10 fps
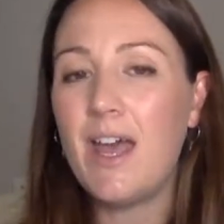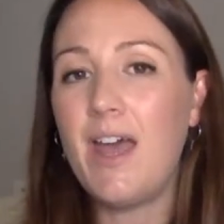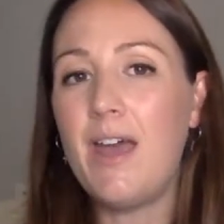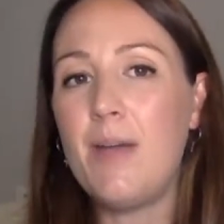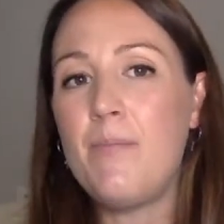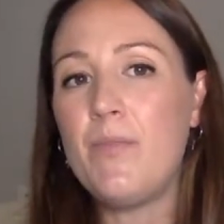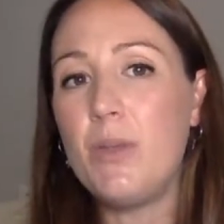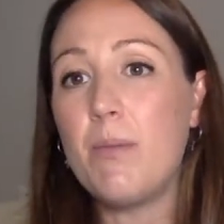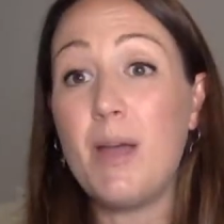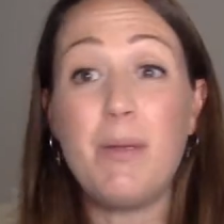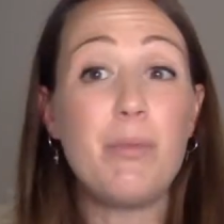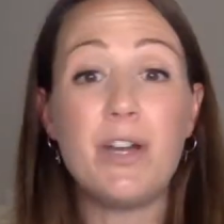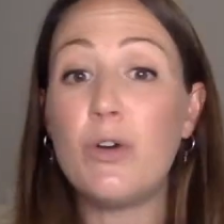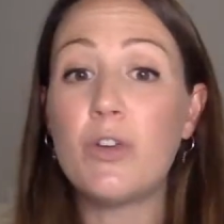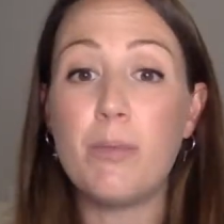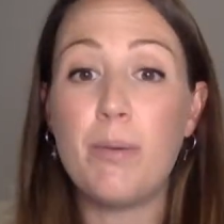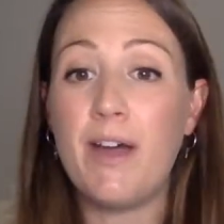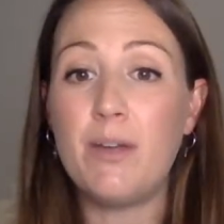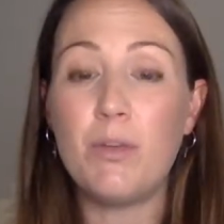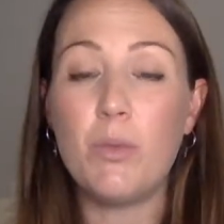Um, you might be
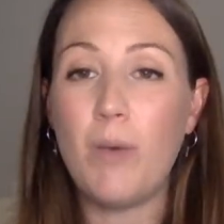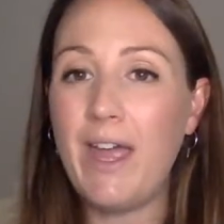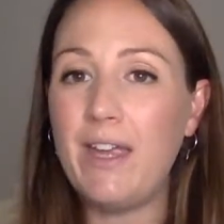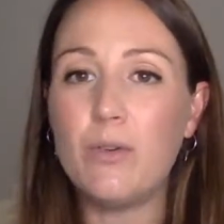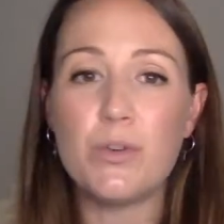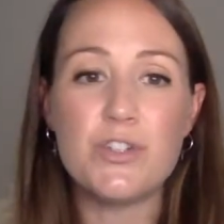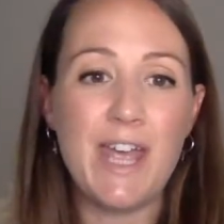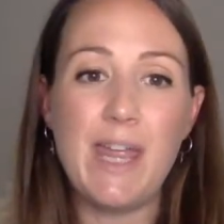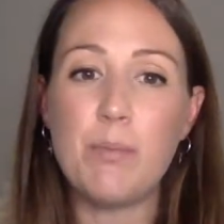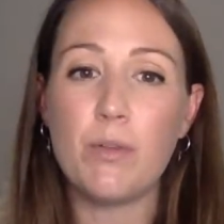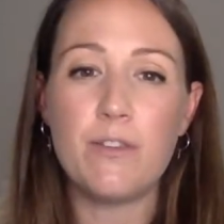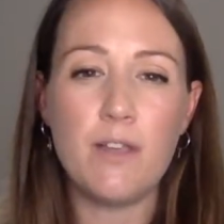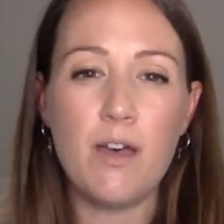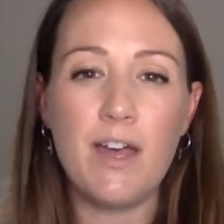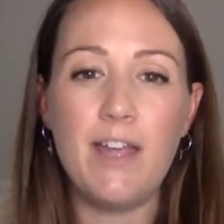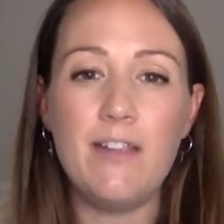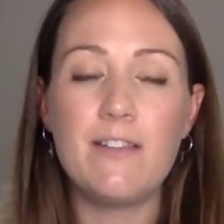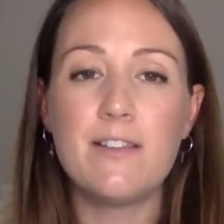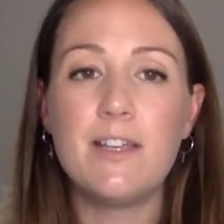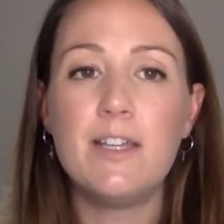preoccupied with weight or shape or size.